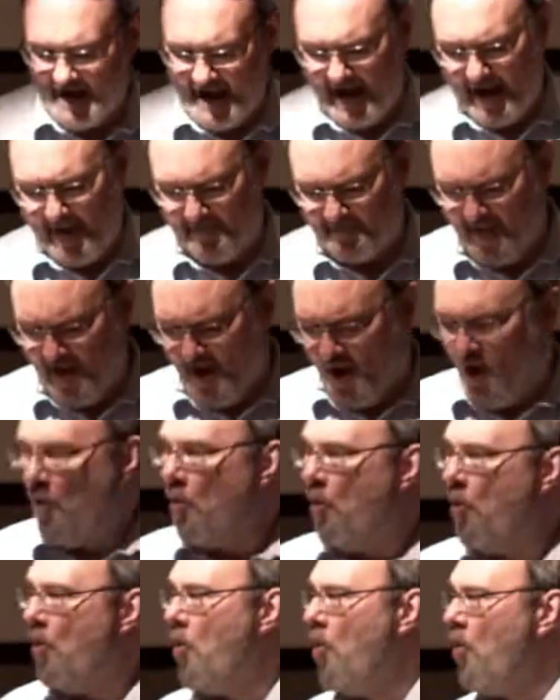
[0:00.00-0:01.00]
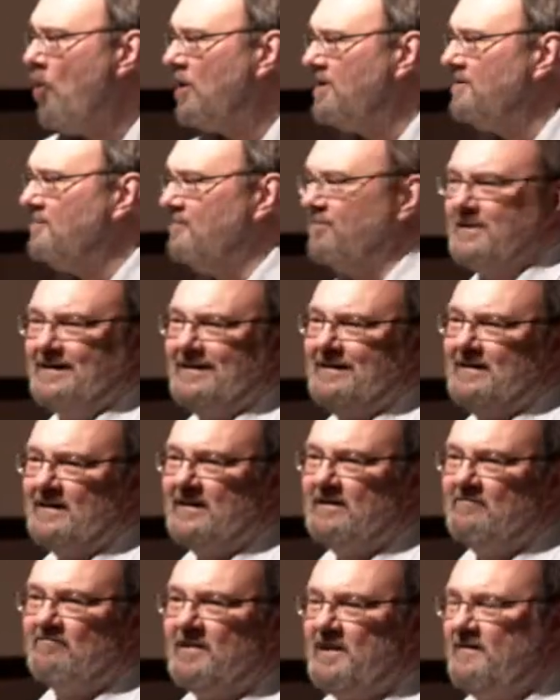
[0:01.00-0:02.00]
Um, or
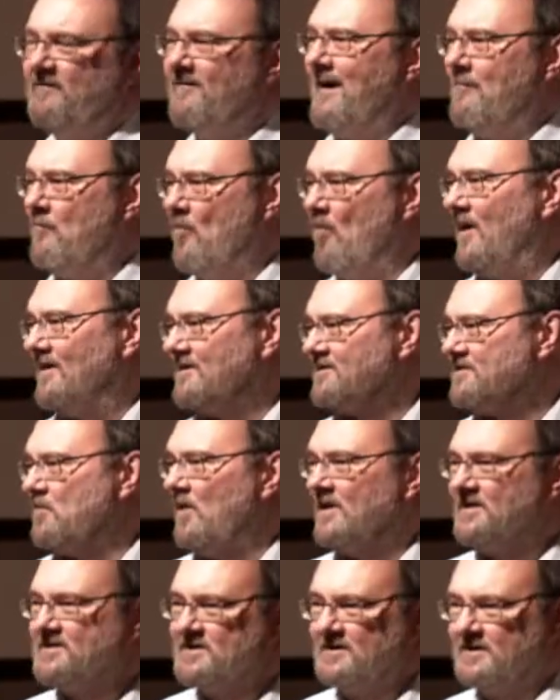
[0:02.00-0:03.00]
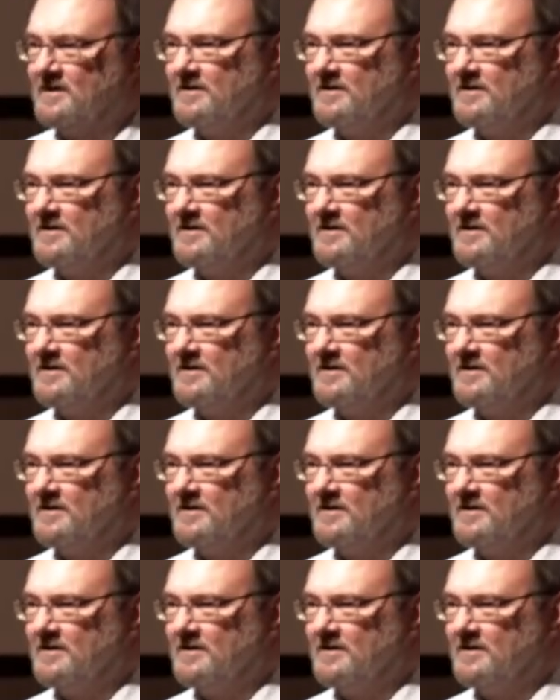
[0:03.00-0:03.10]
completely revamp ones, ones that